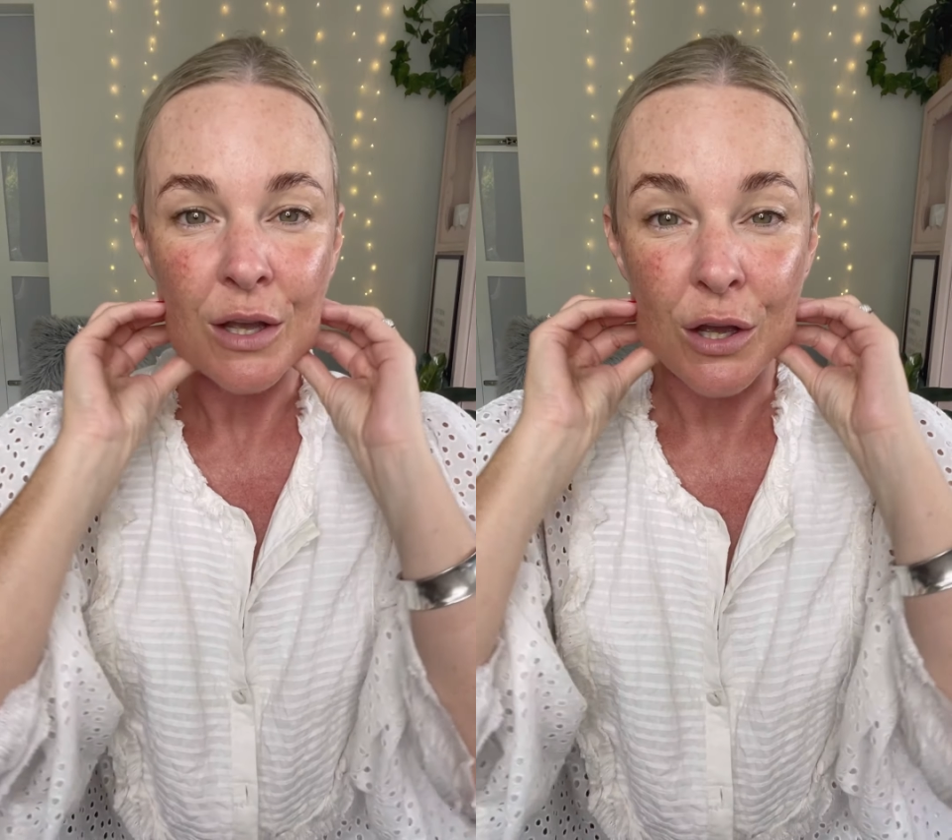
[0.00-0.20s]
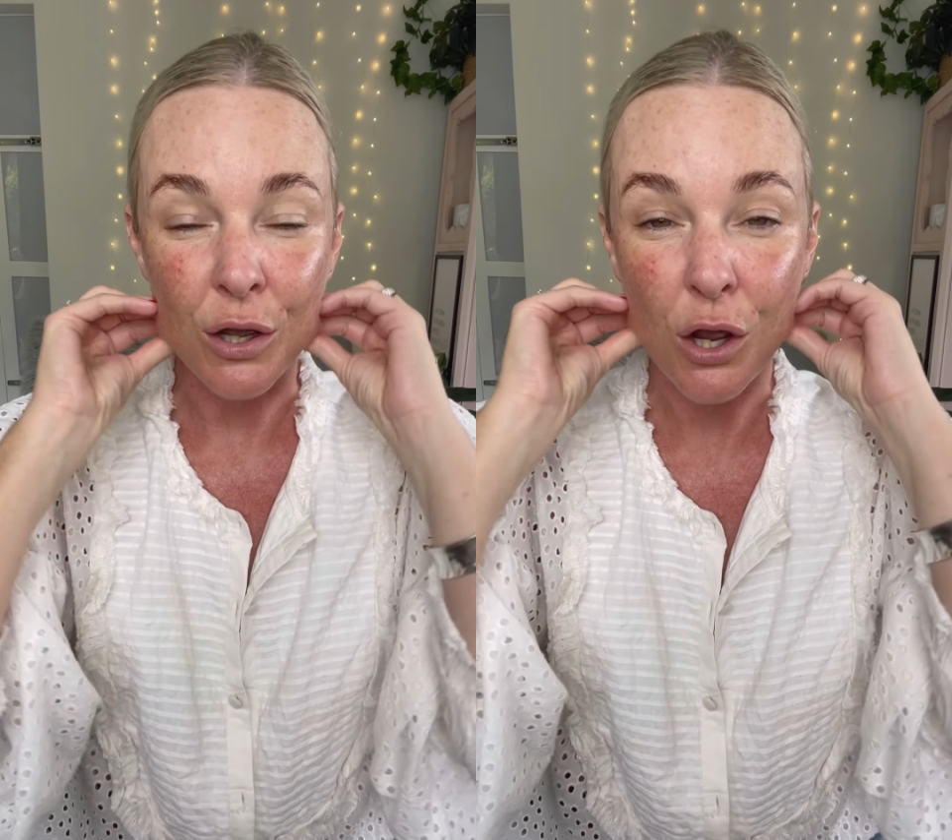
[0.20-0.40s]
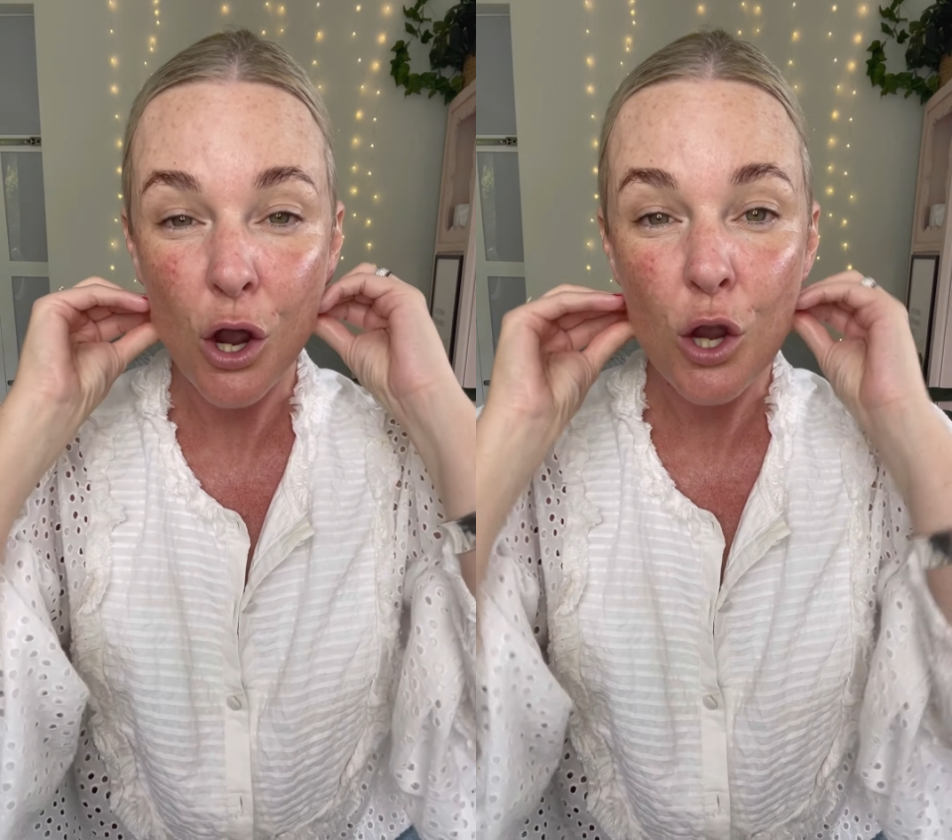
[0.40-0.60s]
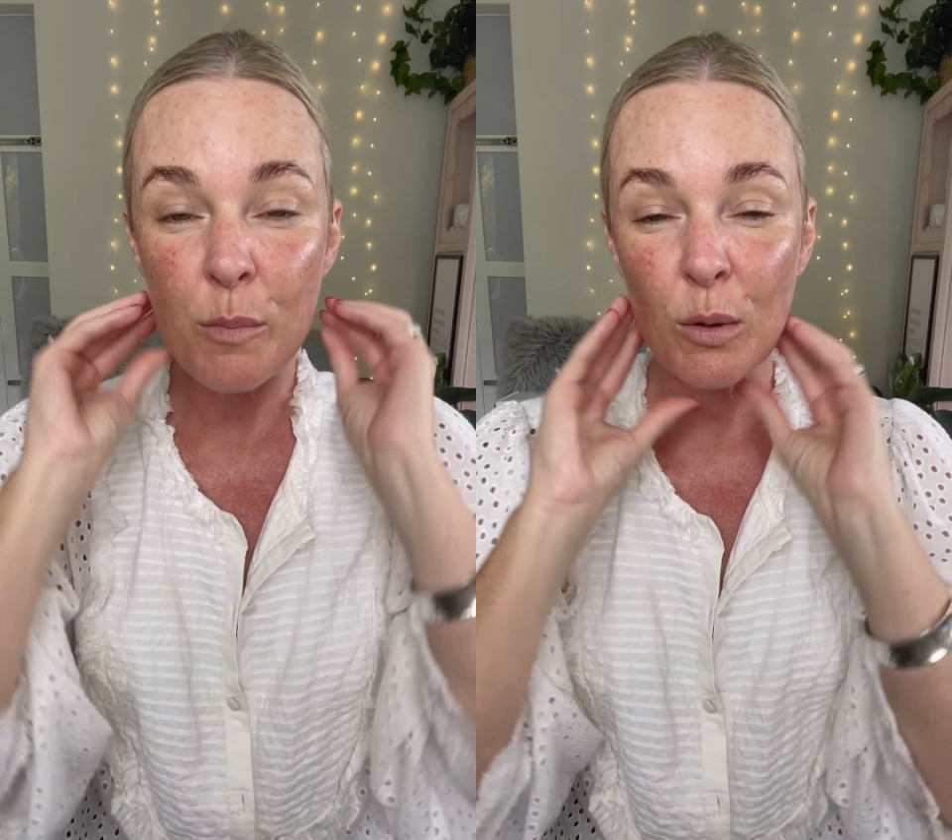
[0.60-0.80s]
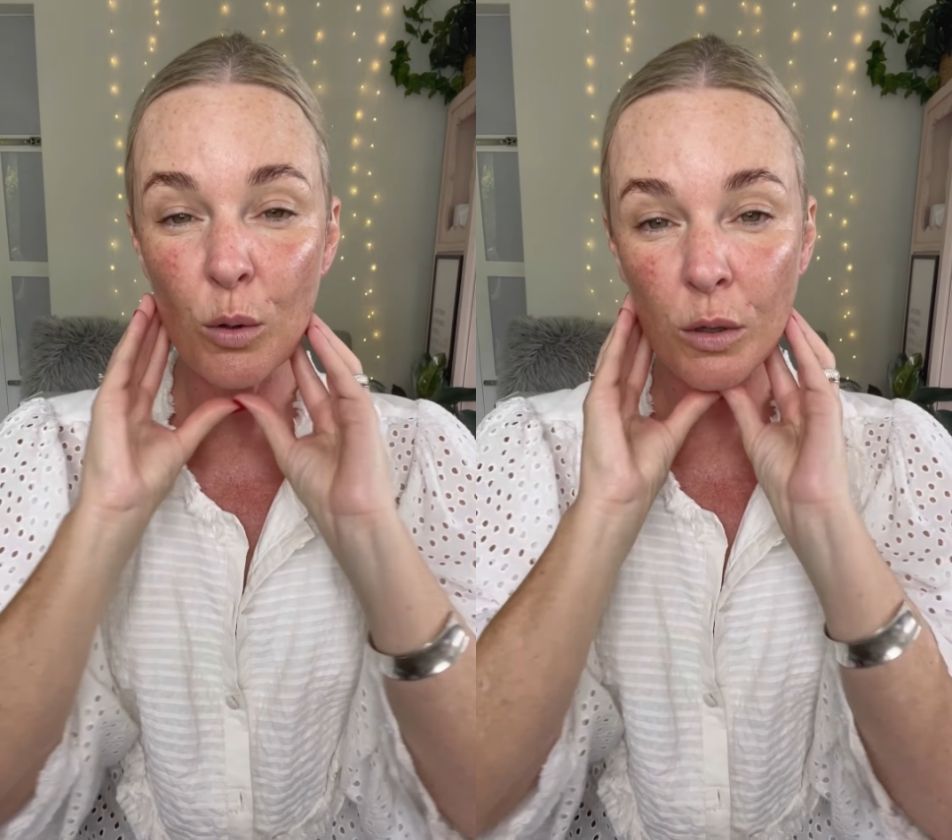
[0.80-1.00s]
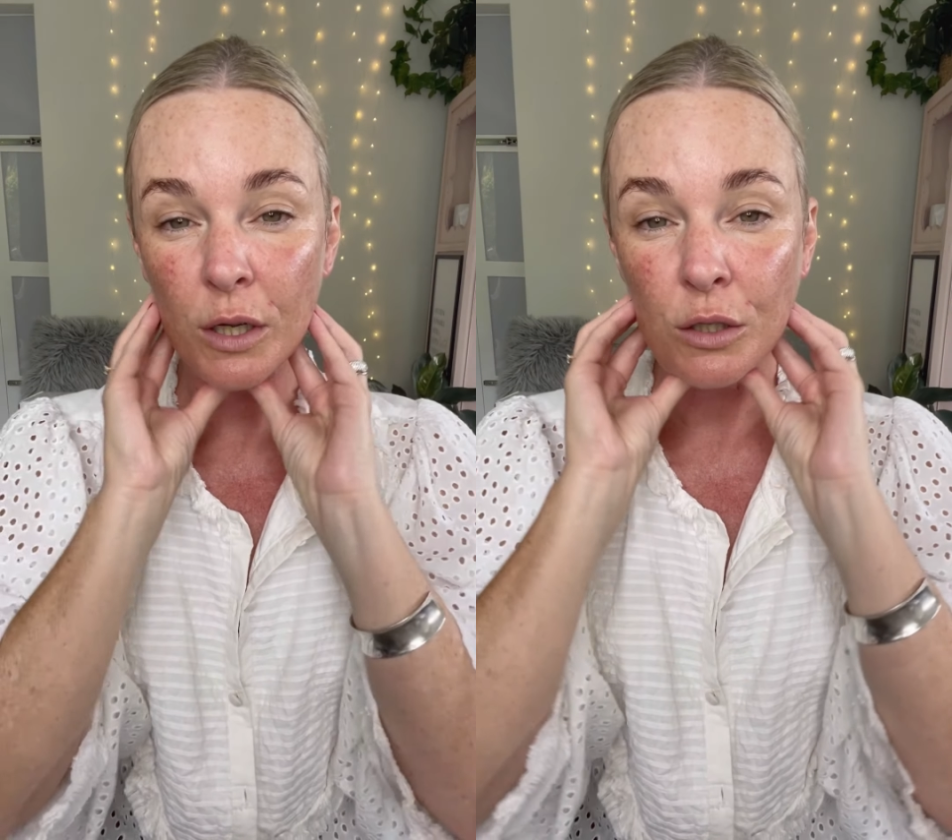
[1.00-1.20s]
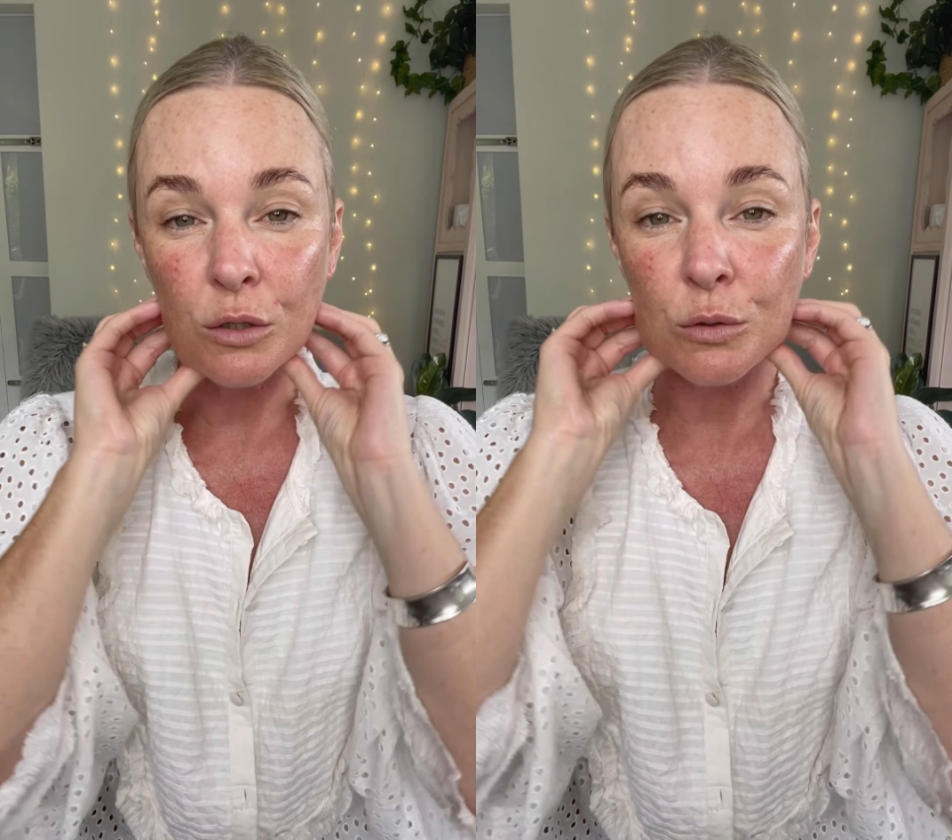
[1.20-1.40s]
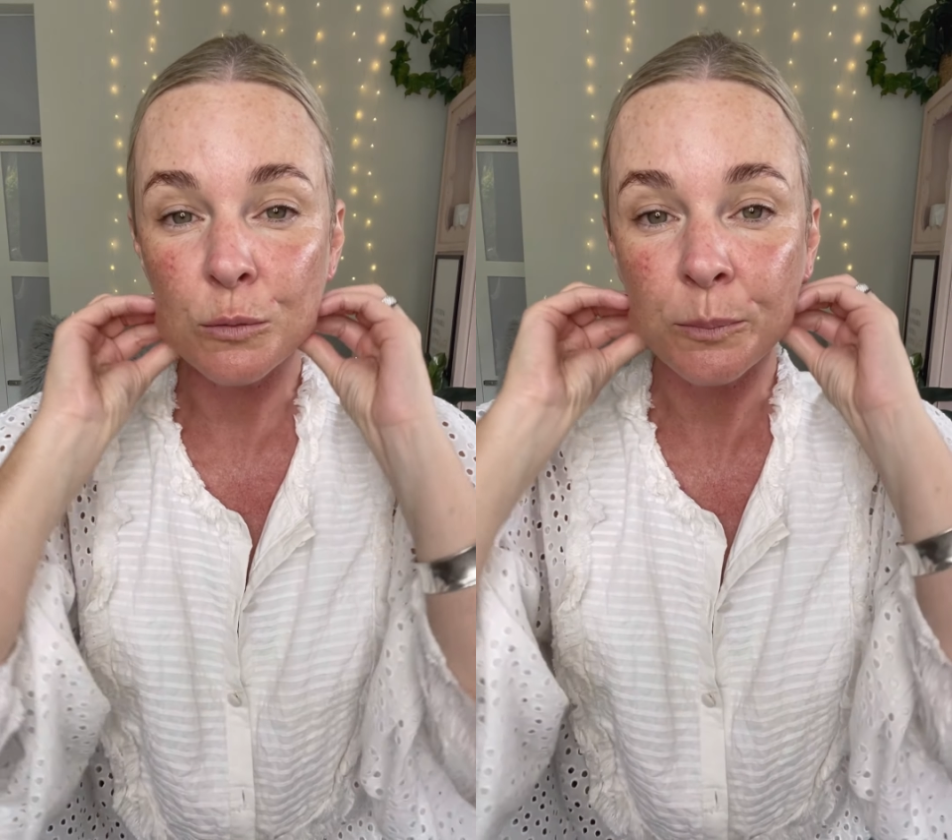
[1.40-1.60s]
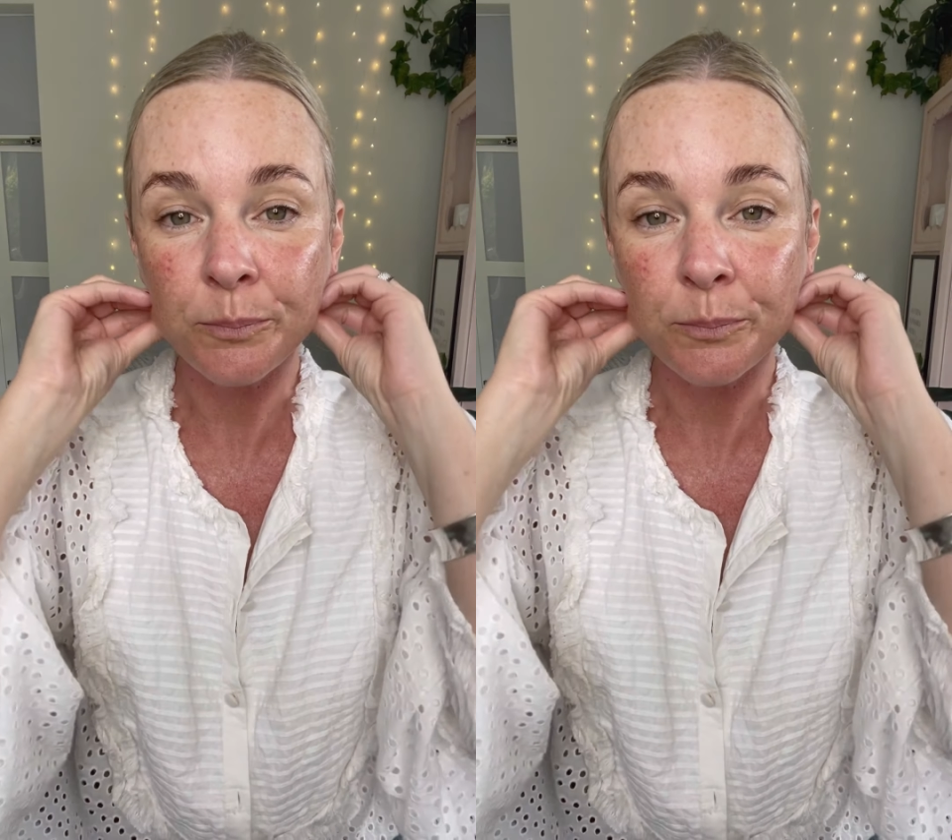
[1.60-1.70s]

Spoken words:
jojoba oil,